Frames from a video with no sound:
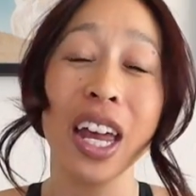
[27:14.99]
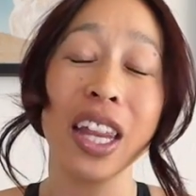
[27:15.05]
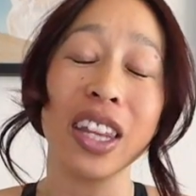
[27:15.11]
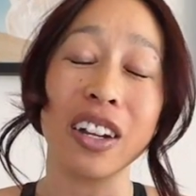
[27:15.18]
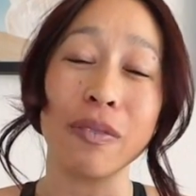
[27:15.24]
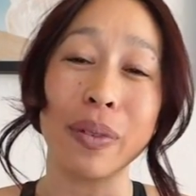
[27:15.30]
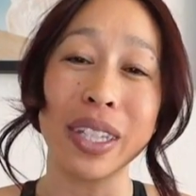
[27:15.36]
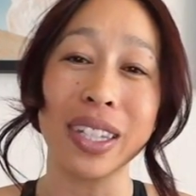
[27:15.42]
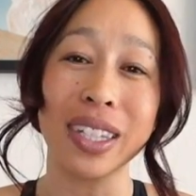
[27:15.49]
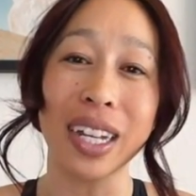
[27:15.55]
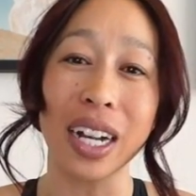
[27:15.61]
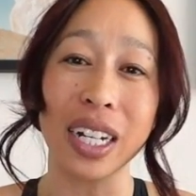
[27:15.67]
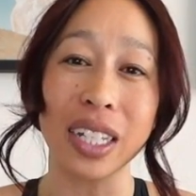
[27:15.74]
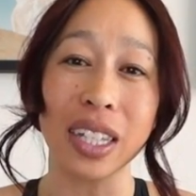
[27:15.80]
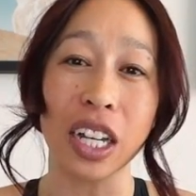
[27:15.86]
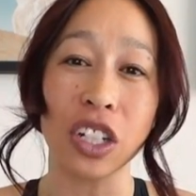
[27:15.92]
There have been
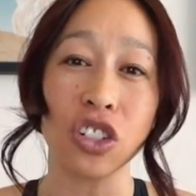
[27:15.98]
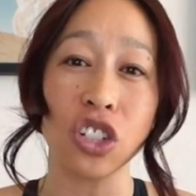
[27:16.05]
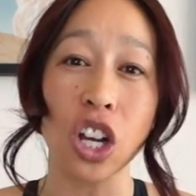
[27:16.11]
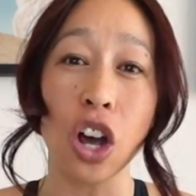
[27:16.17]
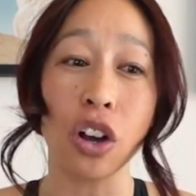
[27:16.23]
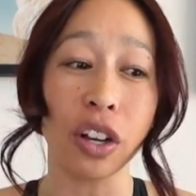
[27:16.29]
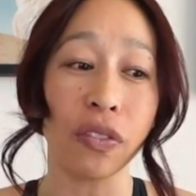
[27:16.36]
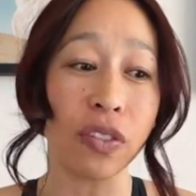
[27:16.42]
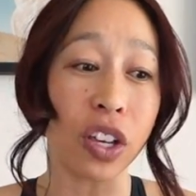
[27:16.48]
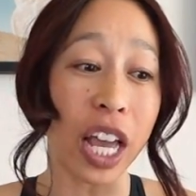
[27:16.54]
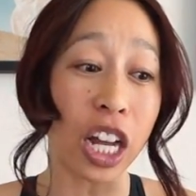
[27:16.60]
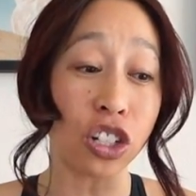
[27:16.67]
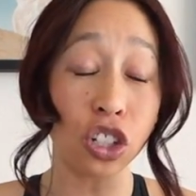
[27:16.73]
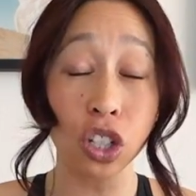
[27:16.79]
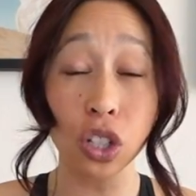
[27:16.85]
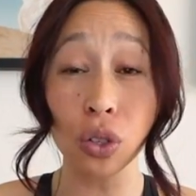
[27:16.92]
studies that show if you
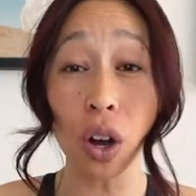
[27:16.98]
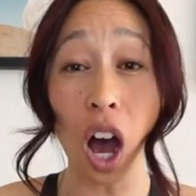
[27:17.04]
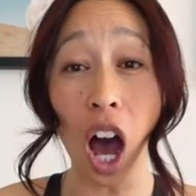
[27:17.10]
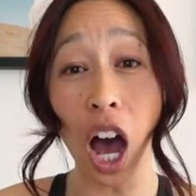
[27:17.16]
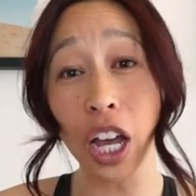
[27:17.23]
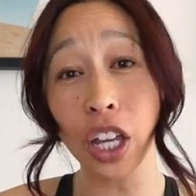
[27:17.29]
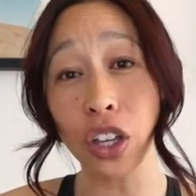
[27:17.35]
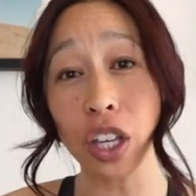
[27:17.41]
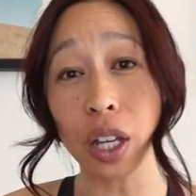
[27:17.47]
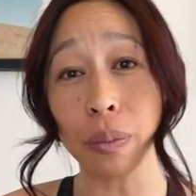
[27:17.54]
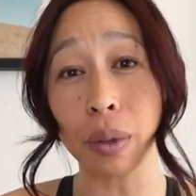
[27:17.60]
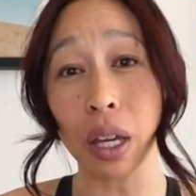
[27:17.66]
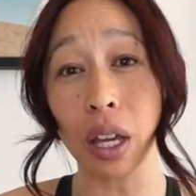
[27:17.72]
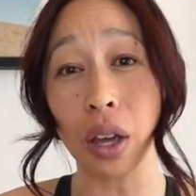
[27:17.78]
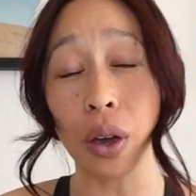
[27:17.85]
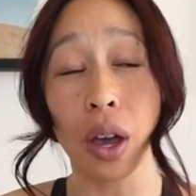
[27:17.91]
get too hot, you can
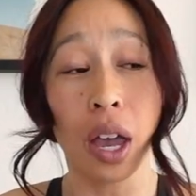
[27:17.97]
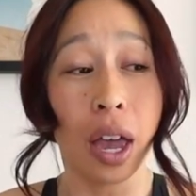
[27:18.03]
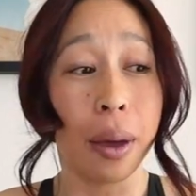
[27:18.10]
be